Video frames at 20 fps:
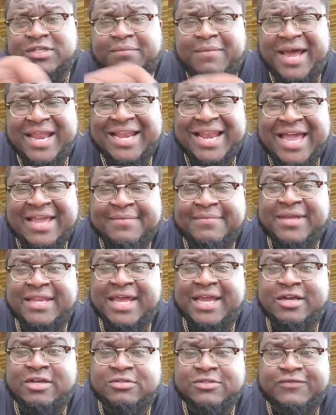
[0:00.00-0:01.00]
Somebody like me
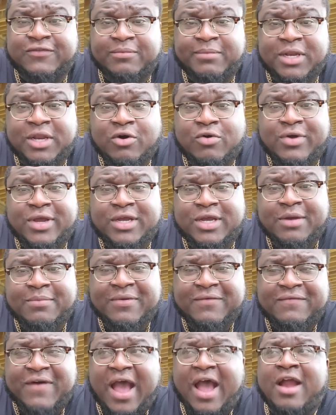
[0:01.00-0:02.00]
that comes from a low
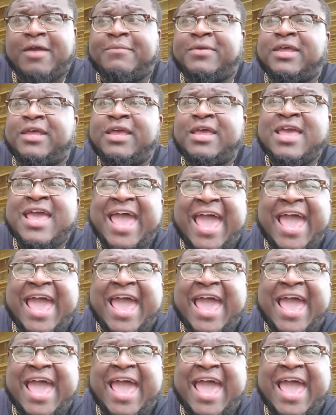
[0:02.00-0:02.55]
income environment,